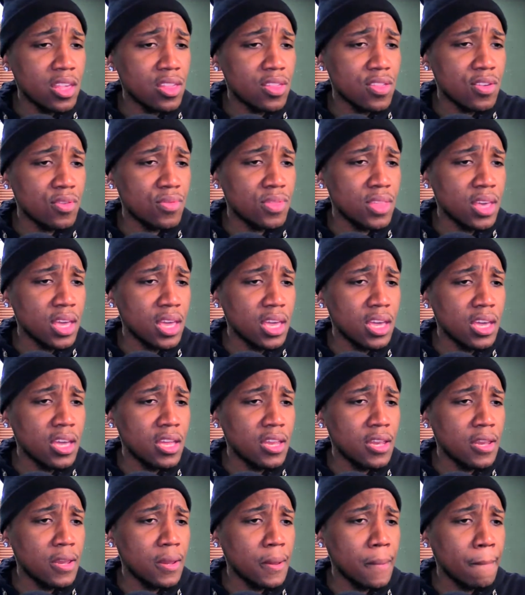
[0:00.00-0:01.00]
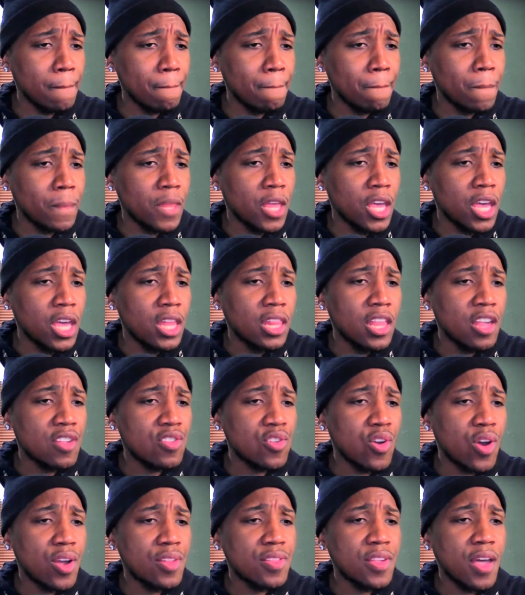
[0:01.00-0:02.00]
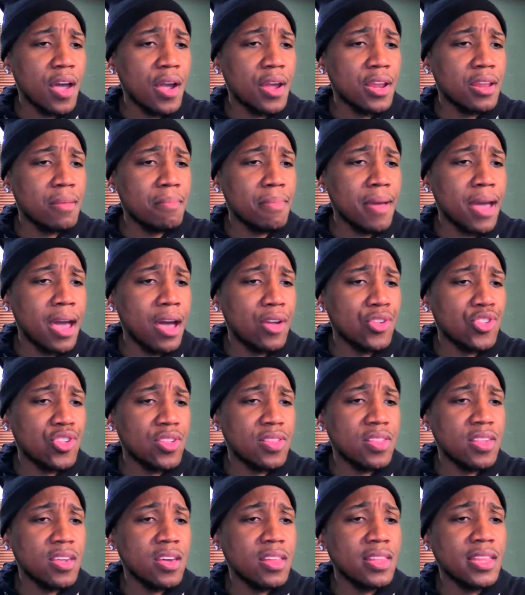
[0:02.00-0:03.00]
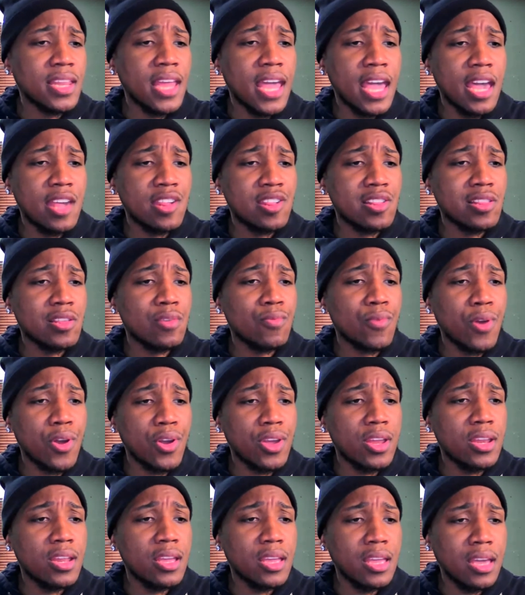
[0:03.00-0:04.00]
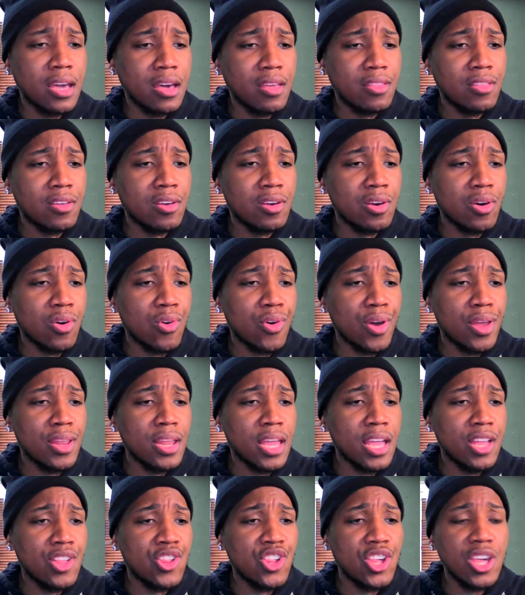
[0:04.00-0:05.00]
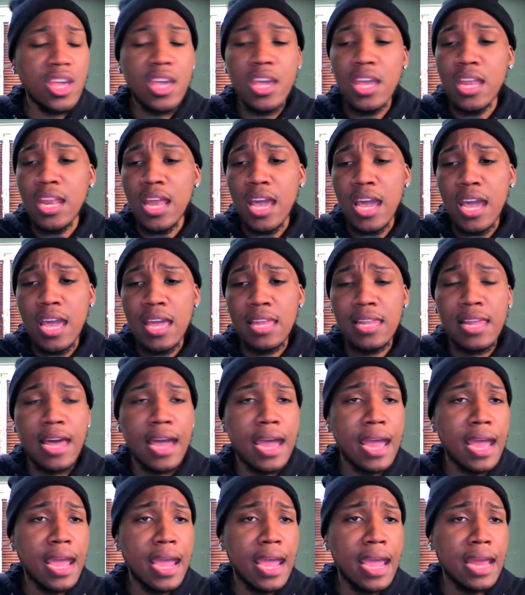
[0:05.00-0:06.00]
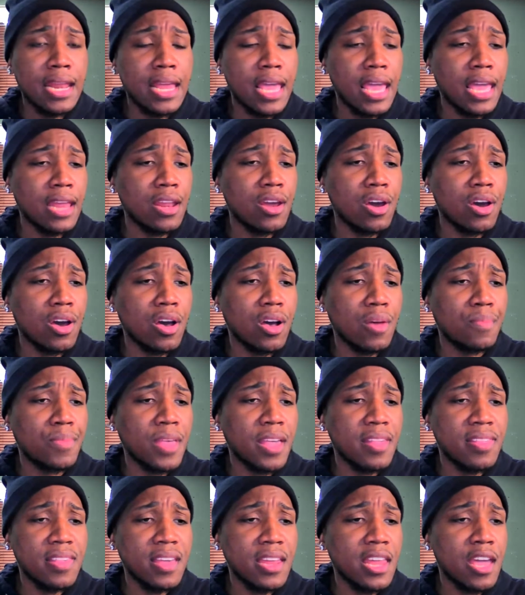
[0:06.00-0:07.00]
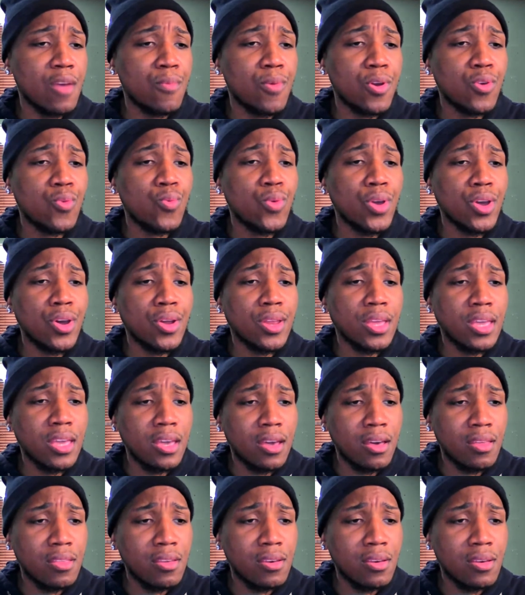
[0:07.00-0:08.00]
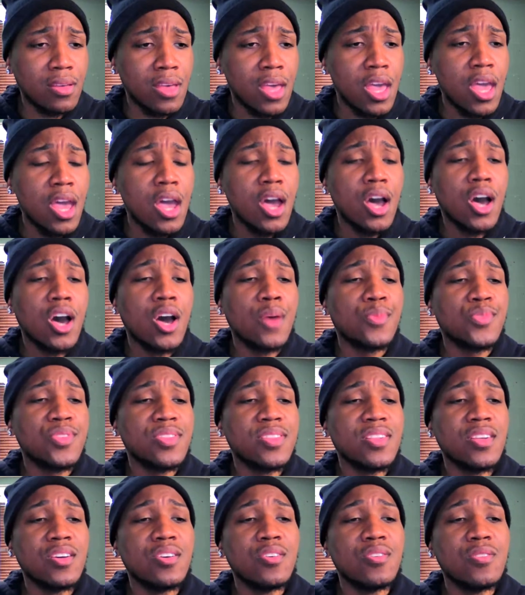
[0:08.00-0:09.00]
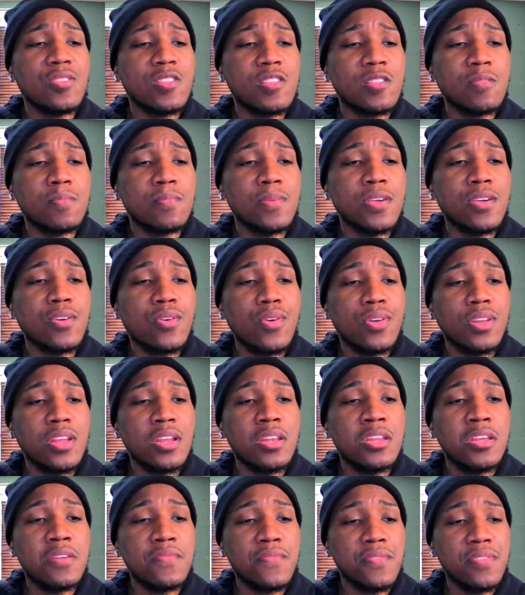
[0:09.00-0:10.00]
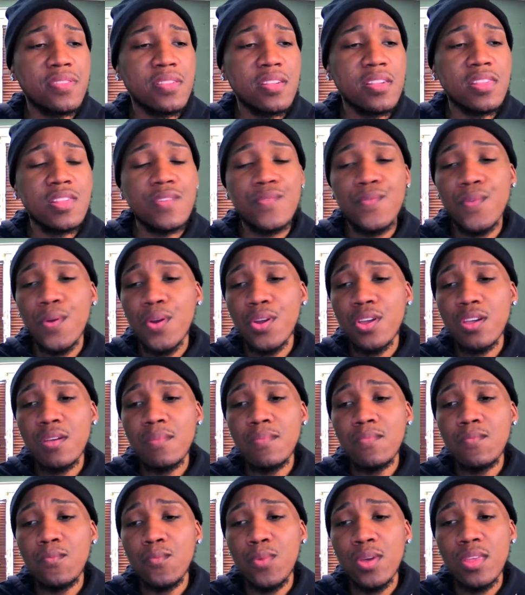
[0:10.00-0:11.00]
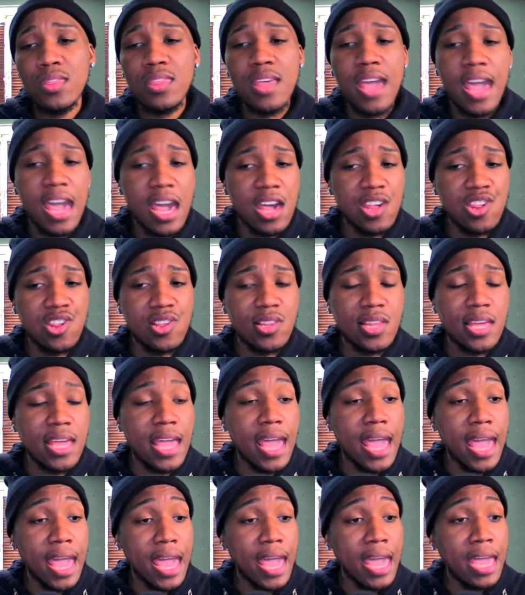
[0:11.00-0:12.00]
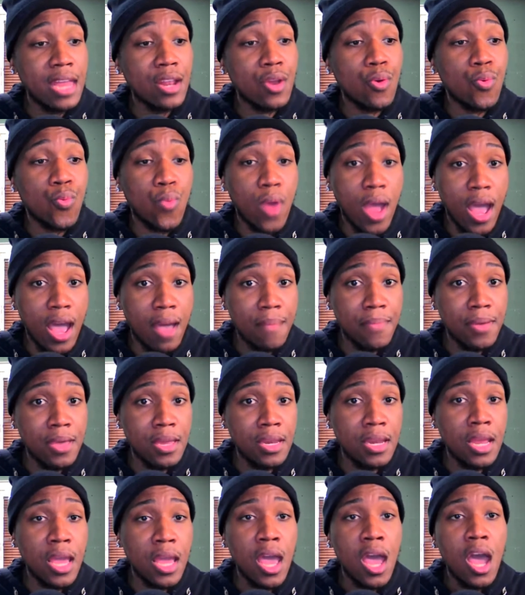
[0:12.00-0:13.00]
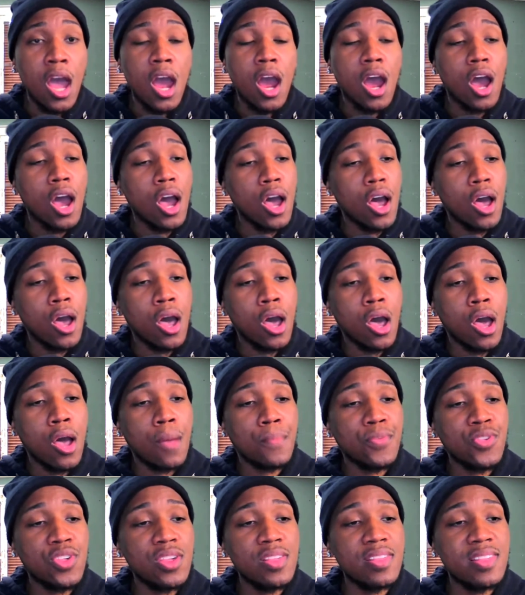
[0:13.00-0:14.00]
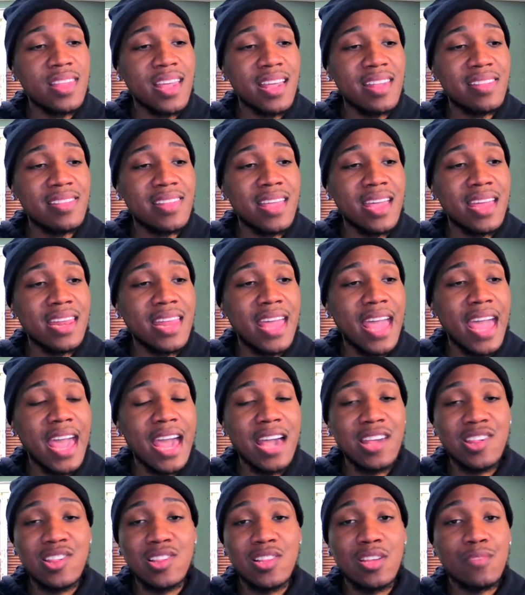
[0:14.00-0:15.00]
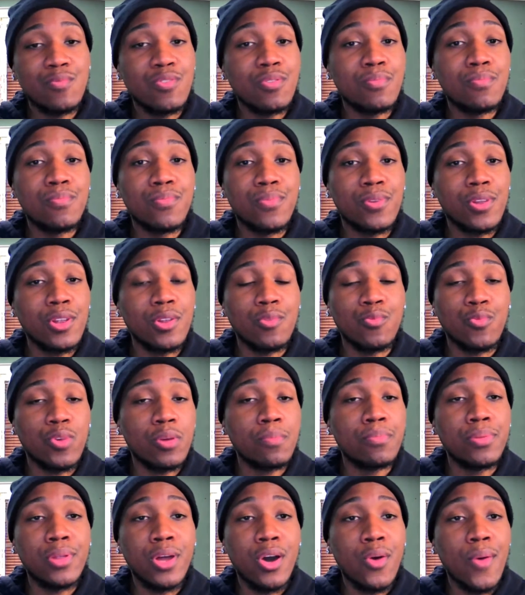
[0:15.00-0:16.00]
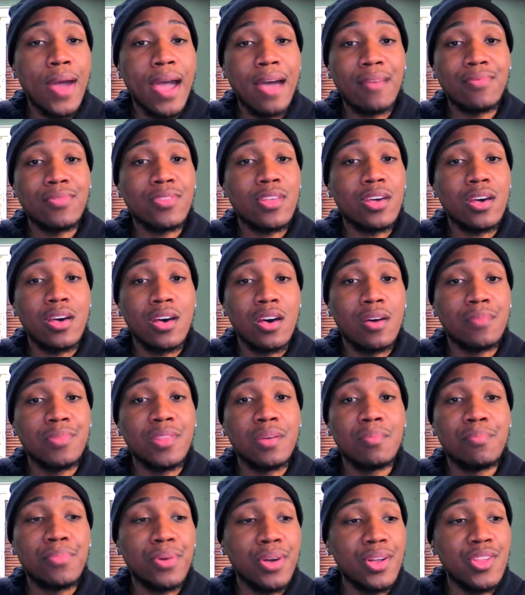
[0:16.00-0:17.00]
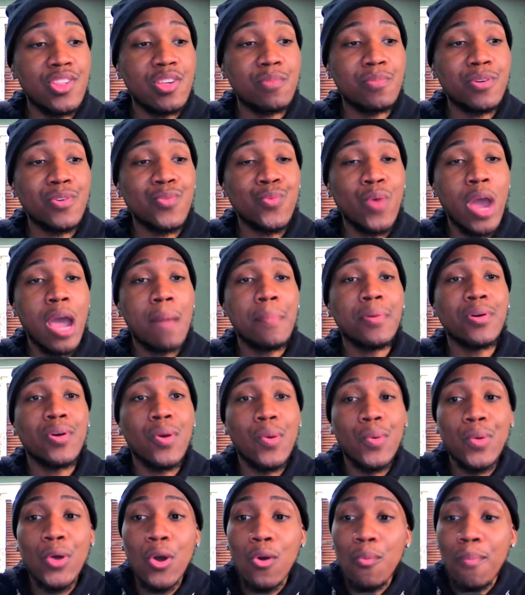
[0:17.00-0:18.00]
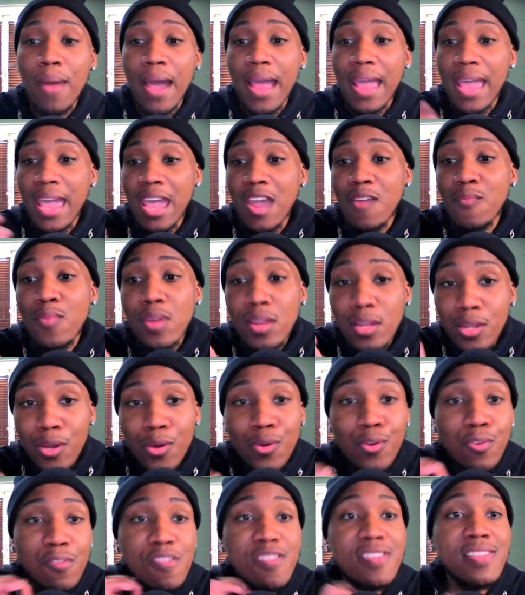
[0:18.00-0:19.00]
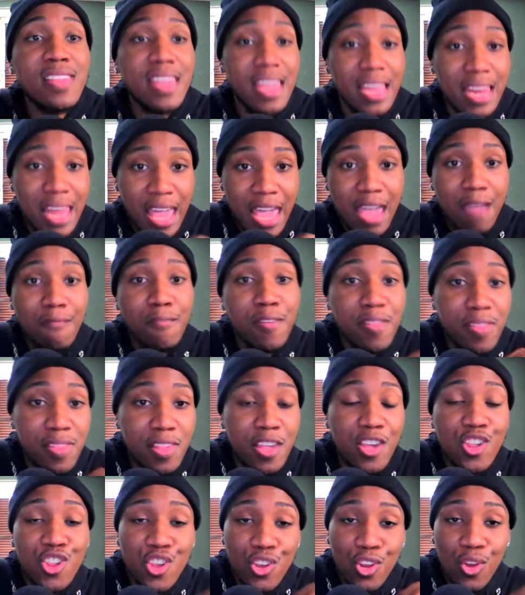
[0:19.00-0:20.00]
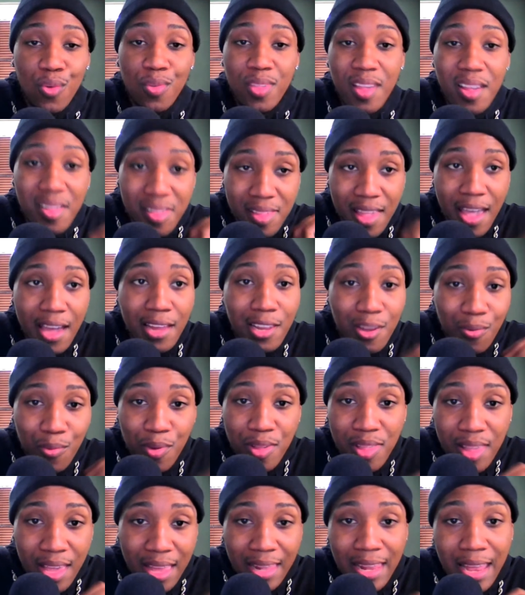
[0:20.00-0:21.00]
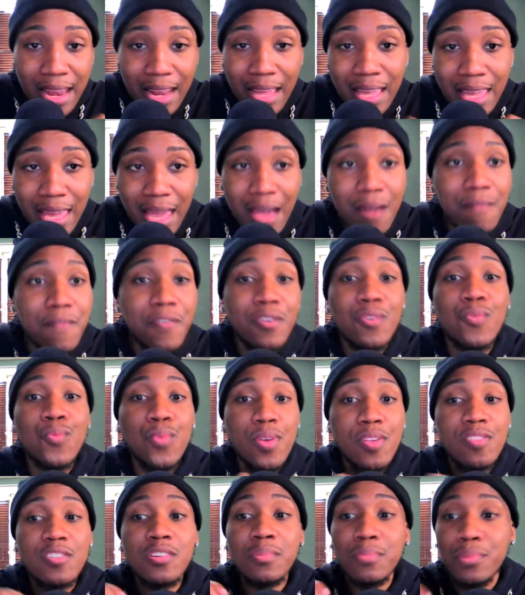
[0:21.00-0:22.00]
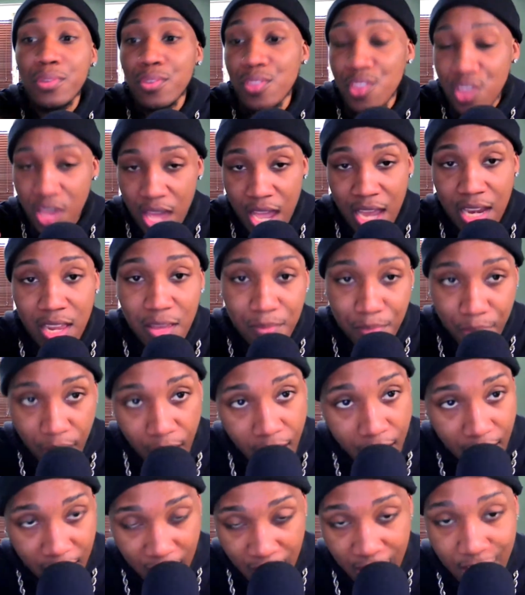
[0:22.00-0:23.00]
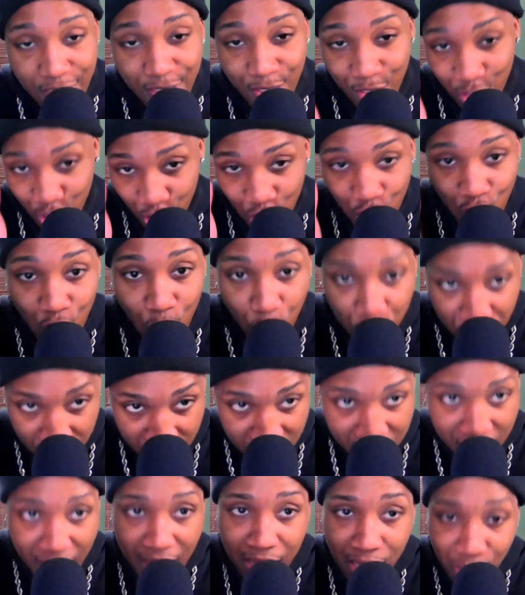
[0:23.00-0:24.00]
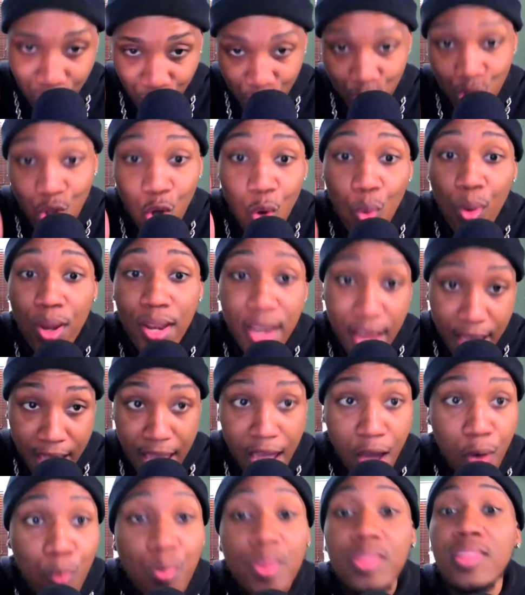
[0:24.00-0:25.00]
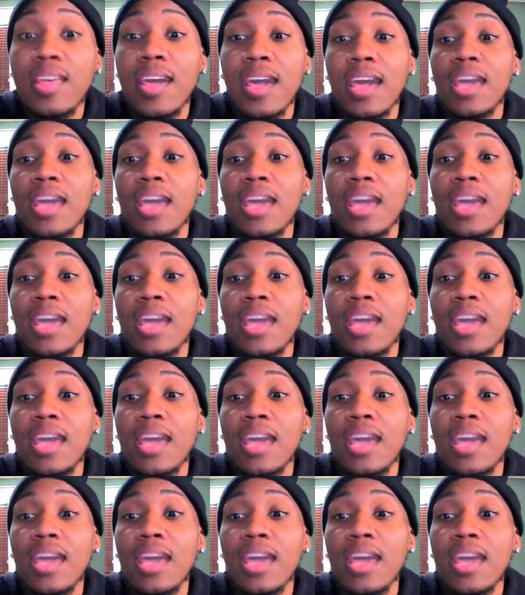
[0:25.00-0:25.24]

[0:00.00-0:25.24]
So then they start talking about Gizelle and Ashley working together on that GNA line, and um, they say they work well together. Um, Gizelle speak on the differences of working with Ashley and Robyn. Um, she says that Ashley will will blow out the of the budget, but Robyn gonna go by every little cent, every cent. She knows exactly what's in that account for the Reasonably Shady podcast, so she knows exactly what's going down with that.